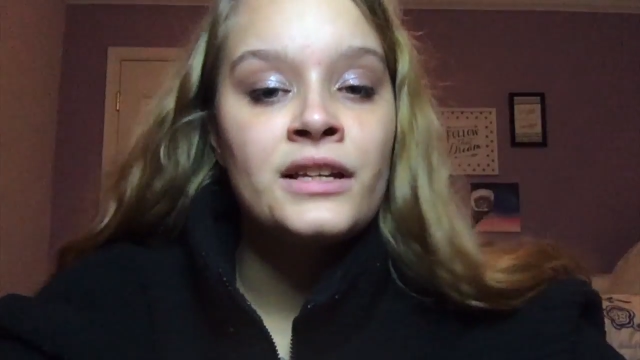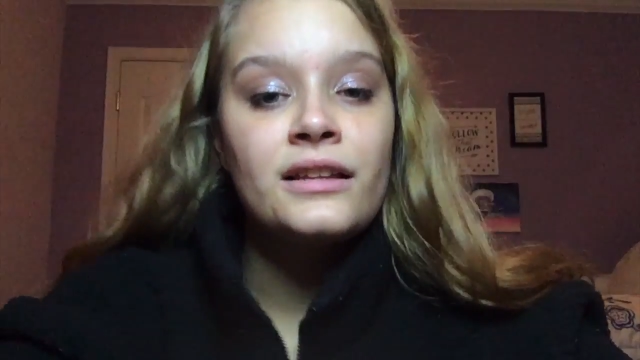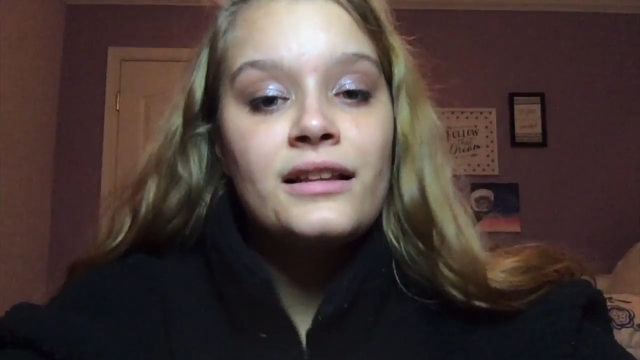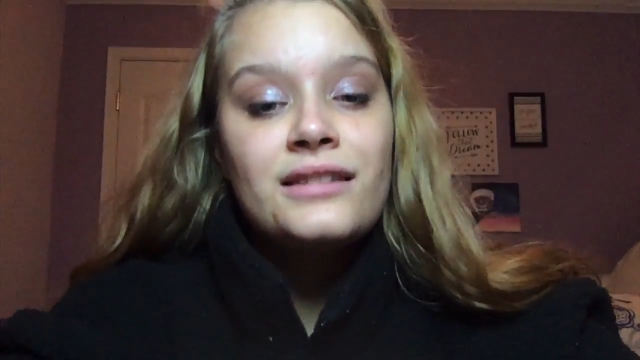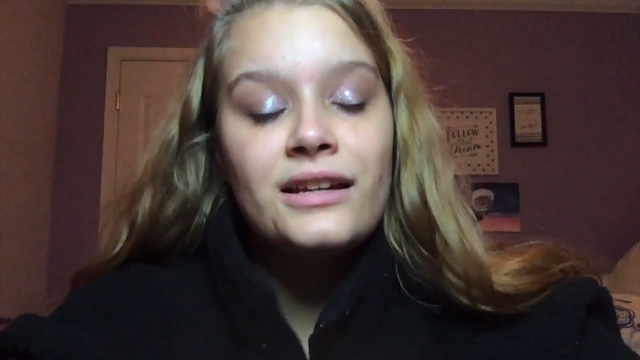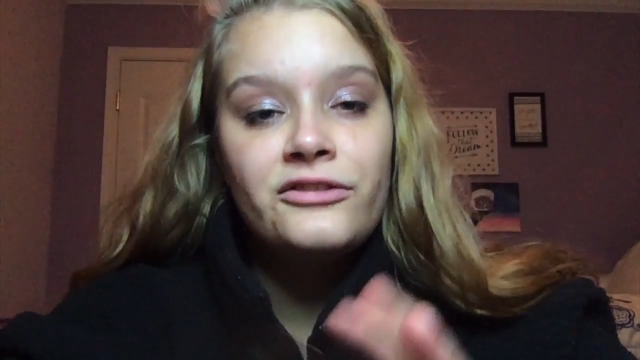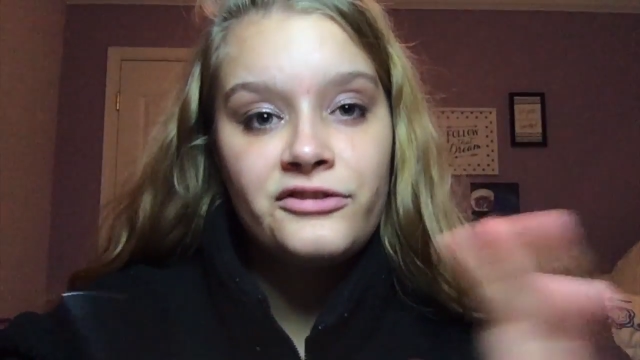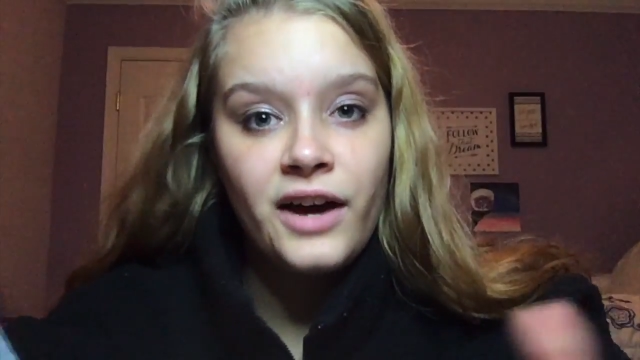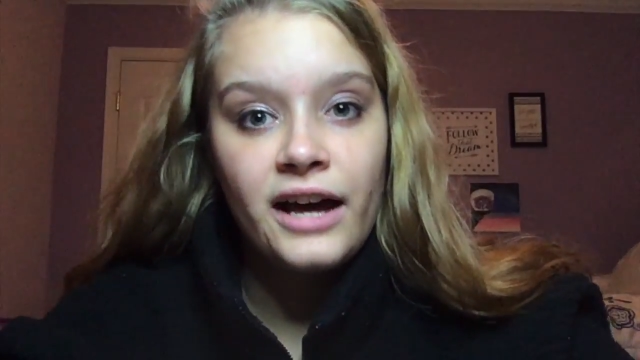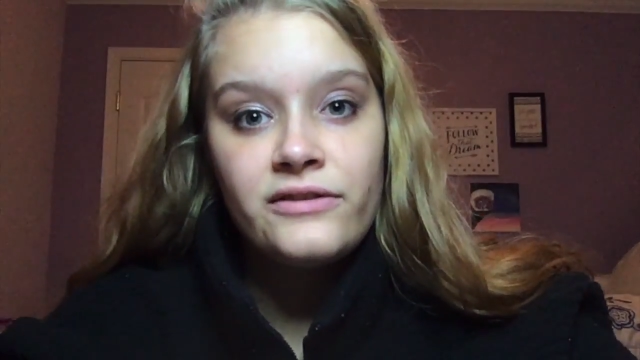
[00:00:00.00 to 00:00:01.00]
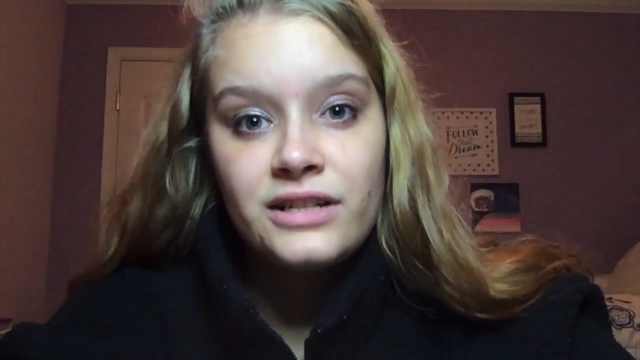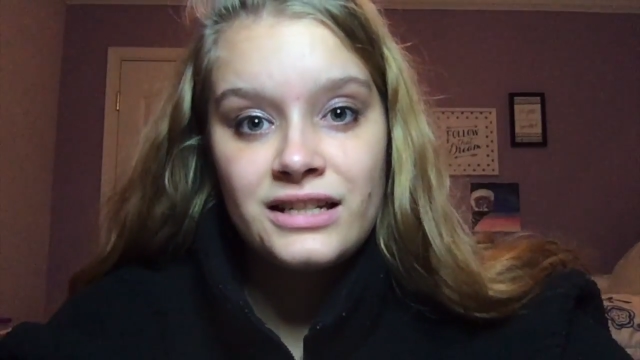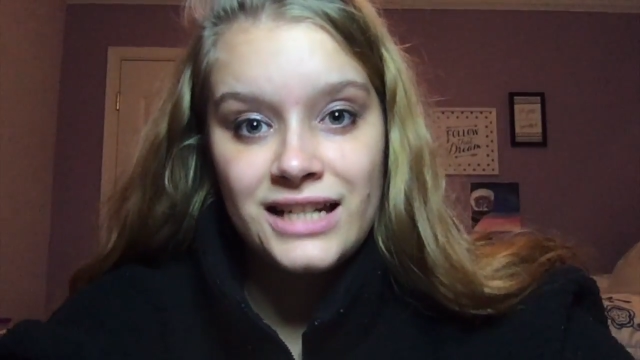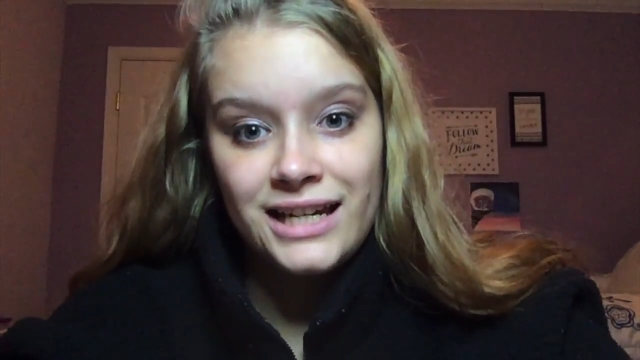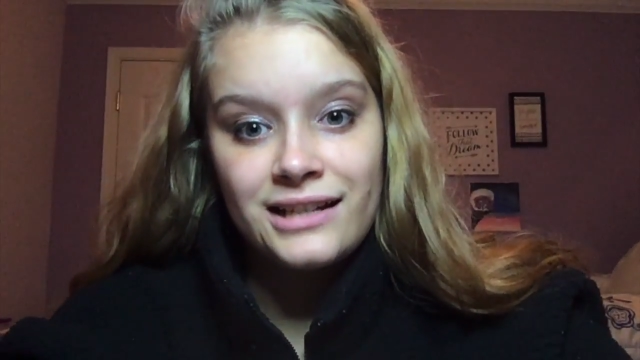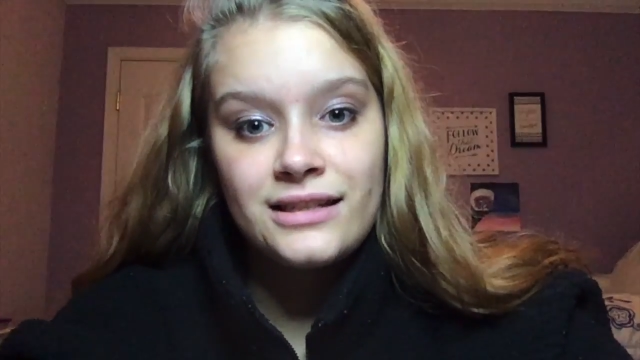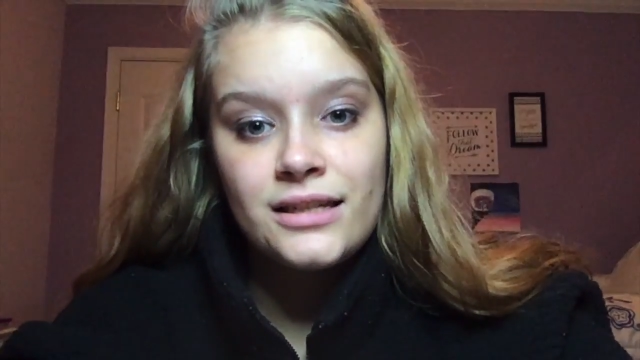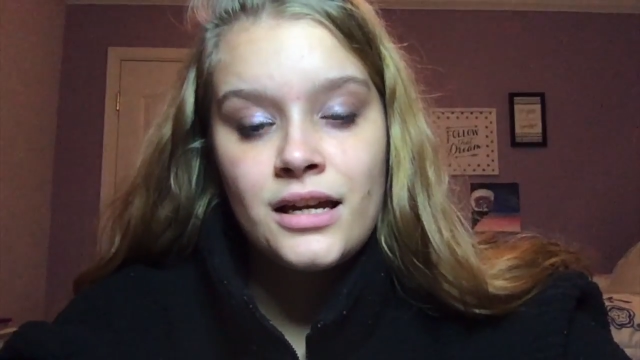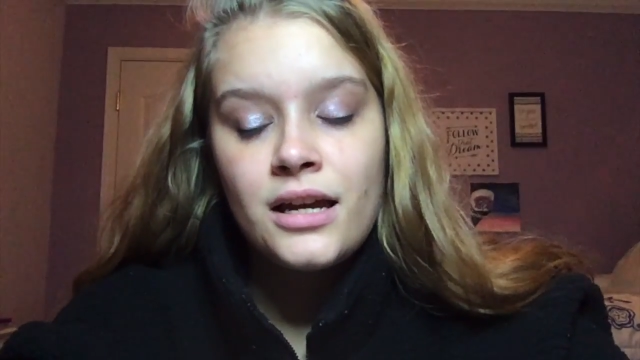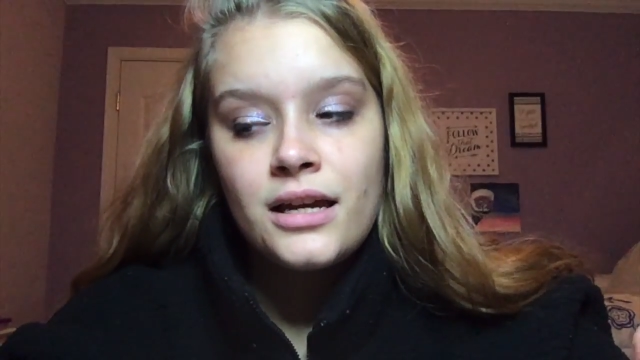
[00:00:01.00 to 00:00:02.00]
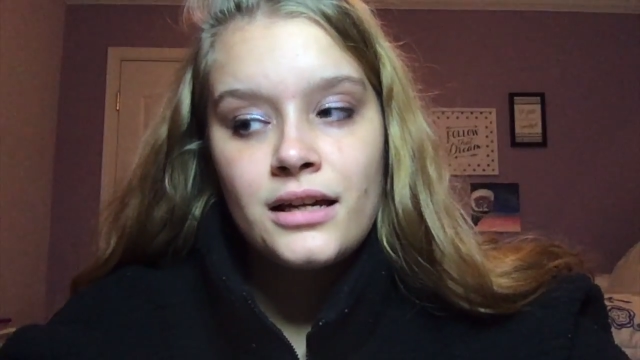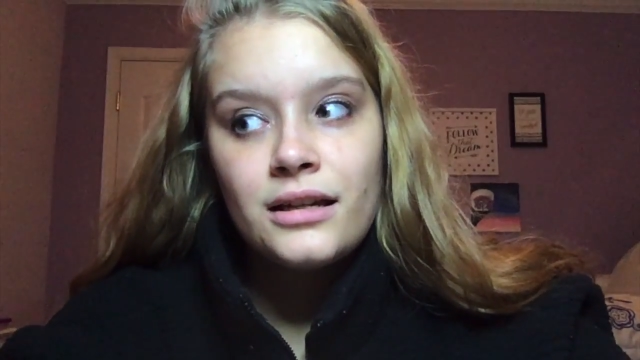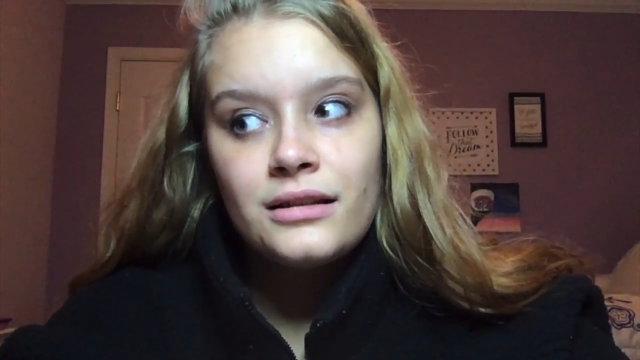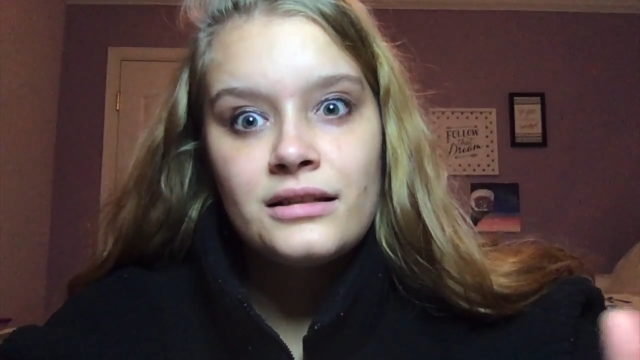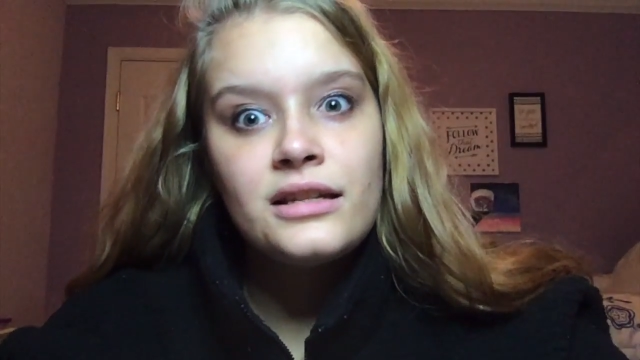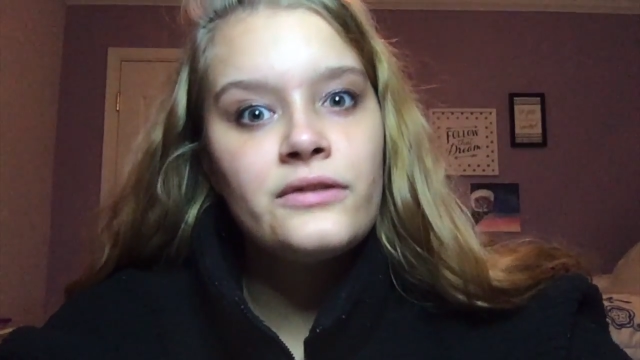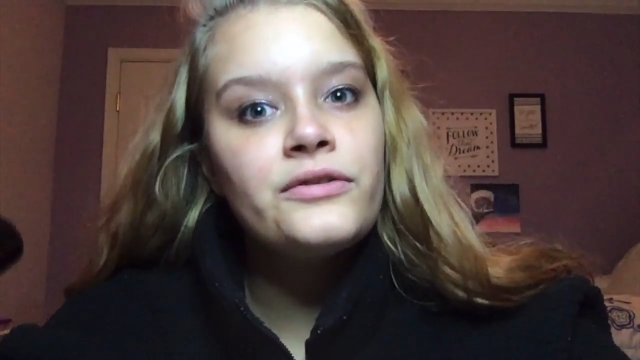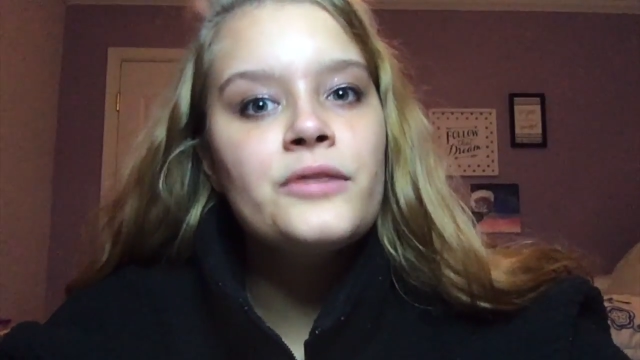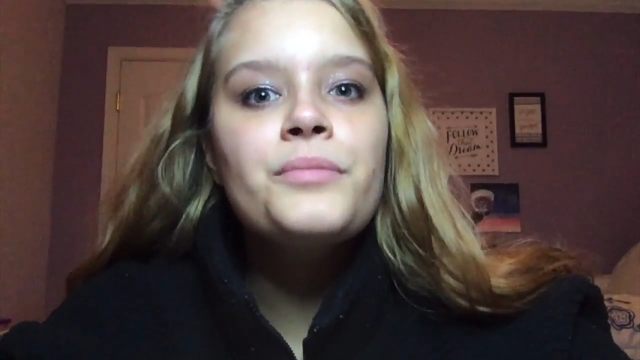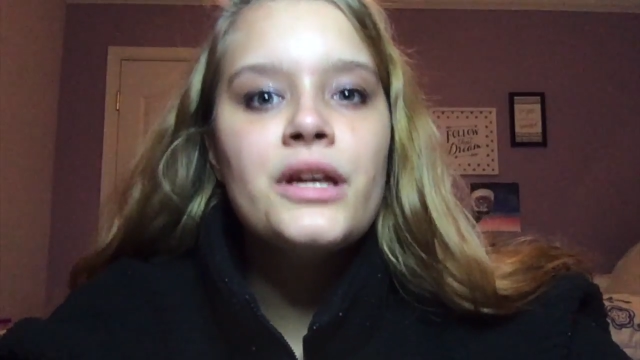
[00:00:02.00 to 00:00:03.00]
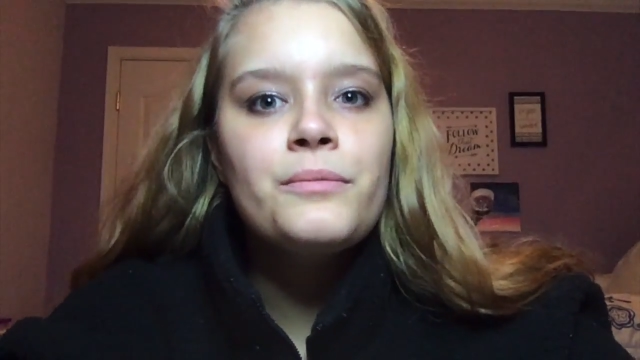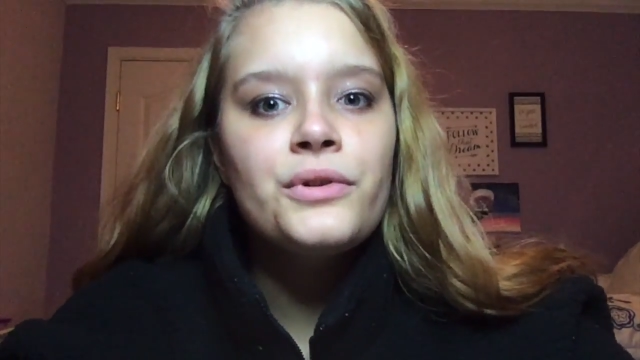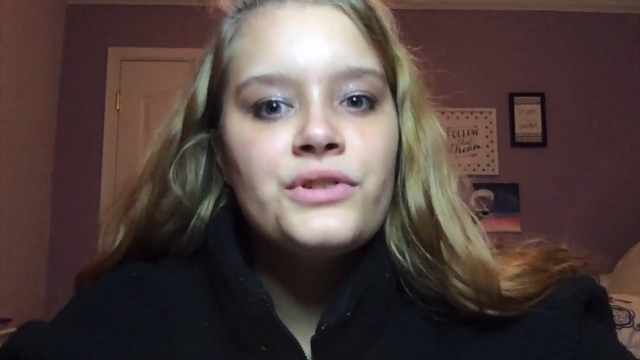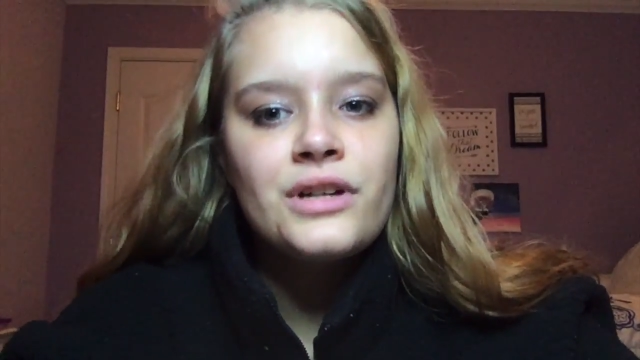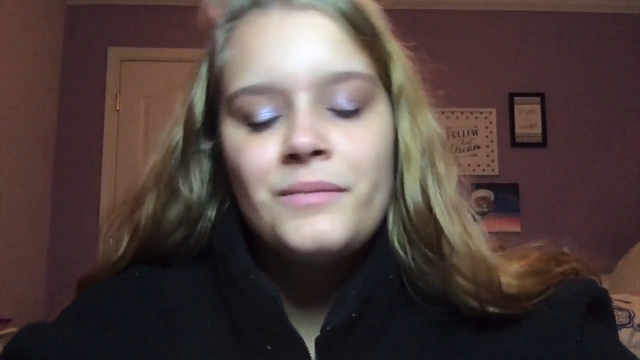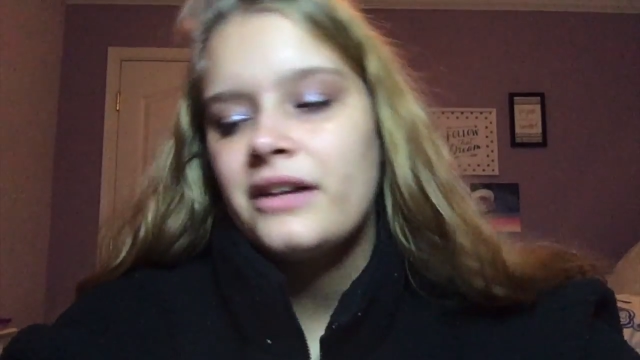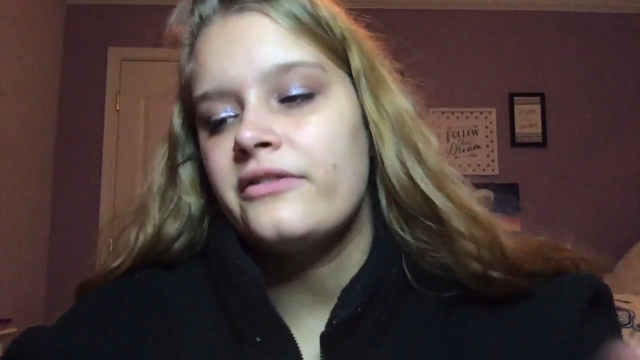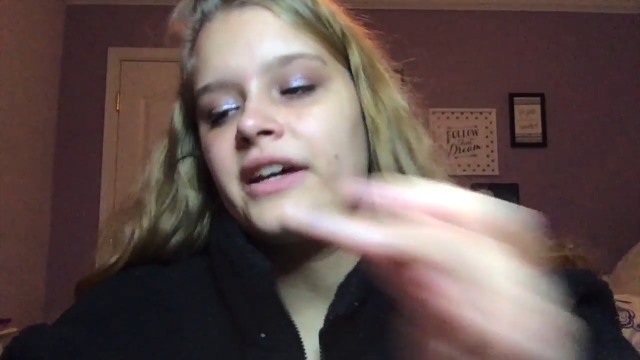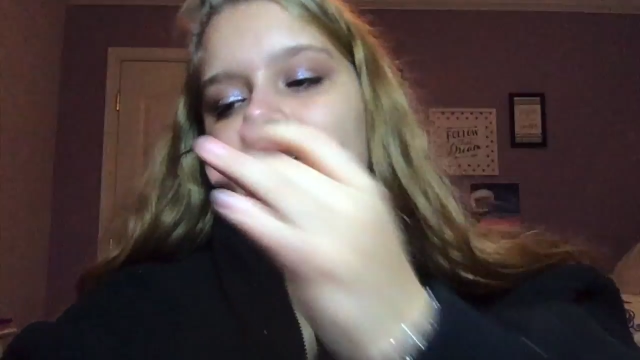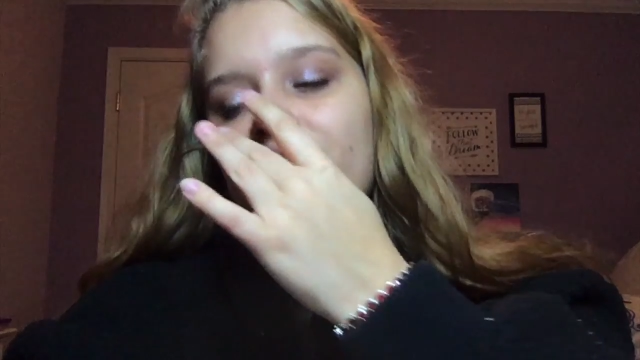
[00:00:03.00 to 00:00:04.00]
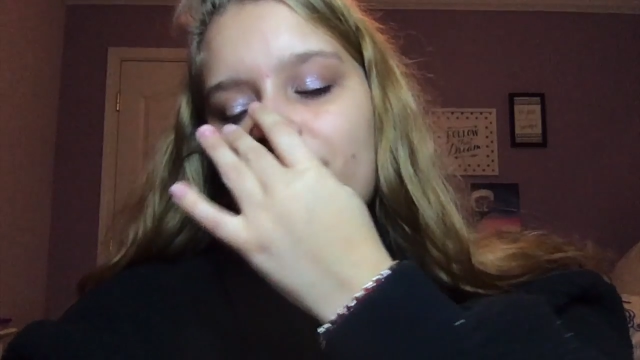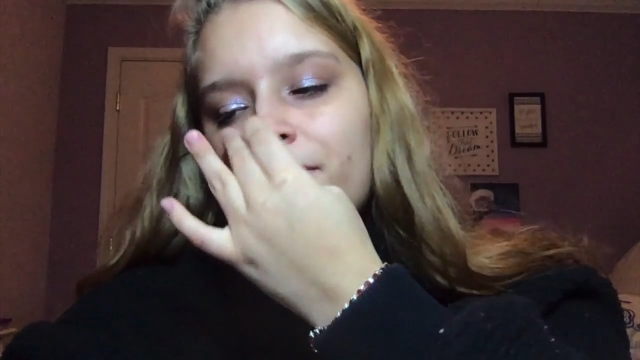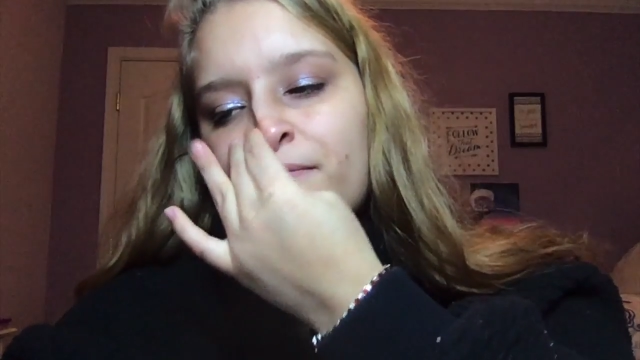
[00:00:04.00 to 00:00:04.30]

That's like five or six different pimples on my face.